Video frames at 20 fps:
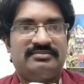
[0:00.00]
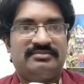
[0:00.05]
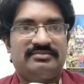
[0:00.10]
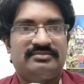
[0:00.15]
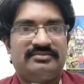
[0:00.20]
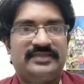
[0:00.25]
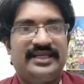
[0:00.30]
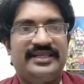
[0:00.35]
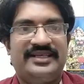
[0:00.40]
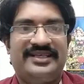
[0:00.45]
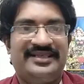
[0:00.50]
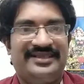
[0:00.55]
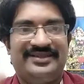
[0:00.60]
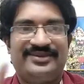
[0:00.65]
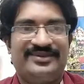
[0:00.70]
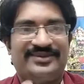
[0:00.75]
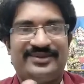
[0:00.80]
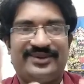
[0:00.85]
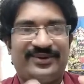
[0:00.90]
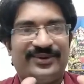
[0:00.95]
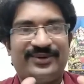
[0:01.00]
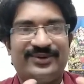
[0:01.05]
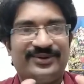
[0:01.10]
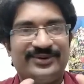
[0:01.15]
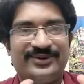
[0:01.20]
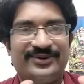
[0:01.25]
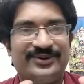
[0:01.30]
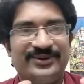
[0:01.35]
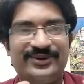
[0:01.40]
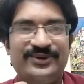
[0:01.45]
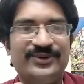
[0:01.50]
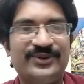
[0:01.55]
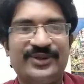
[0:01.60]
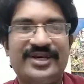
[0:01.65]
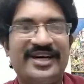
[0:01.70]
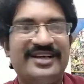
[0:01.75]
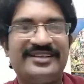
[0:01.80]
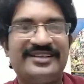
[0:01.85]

You can't